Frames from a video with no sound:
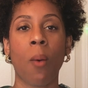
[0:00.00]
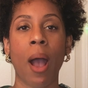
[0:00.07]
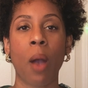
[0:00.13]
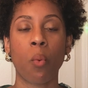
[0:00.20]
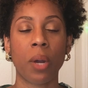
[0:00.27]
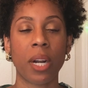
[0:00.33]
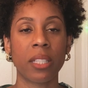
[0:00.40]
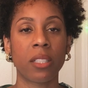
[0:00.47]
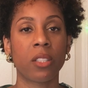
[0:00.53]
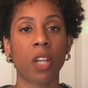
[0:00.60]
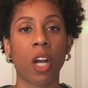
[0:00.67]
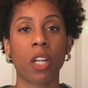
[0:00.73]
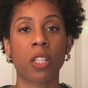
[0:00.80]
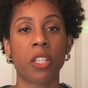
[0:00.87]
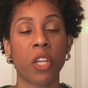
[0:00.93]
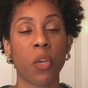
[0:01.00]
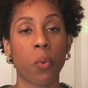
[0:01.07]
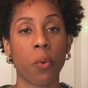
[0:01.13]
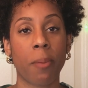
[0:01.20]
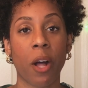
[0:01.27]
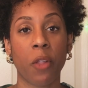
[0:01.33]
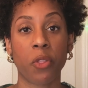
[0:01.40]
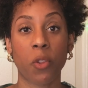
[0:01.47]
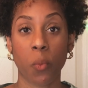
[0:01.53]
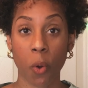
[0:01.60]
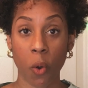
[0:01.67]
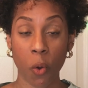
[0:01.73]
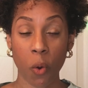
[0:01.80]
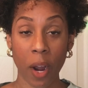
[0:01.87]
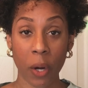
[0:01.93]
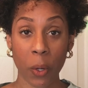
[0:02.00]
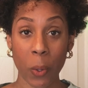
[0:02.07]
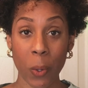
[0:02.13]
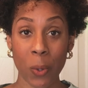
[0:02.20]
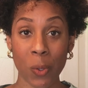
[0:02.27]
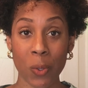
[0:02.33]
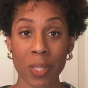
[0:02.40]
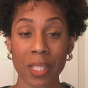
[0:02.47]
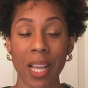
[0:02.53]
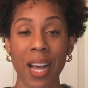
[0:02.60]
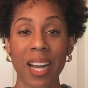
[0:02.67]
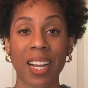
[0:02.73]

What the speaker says: I wanted to talk to you about the Woe Chronicles